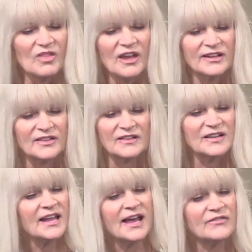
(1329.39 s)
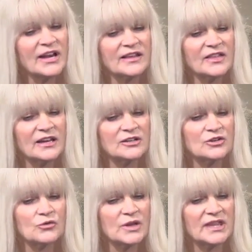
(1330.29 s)
It doesn't have anything to
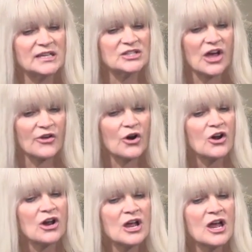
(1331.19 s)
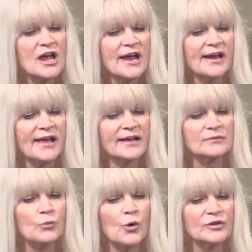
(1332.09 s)
do with each other. It
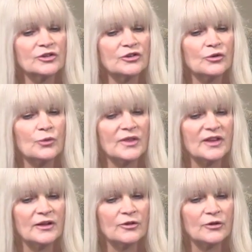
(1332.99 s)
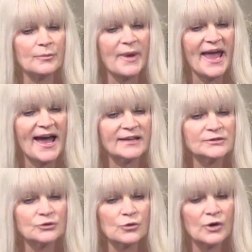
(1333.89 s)
has more to do with either the
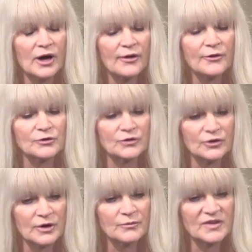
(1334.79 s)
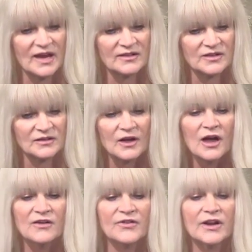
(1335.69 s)
past or other circumstances.
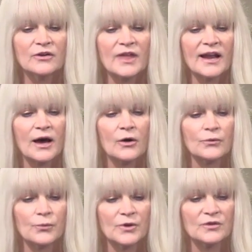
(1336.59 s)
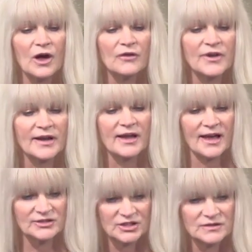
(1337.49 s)
Figure that out, resolve it,
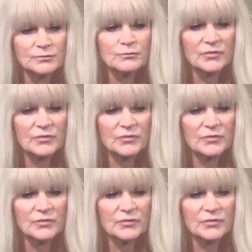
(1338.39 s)
and just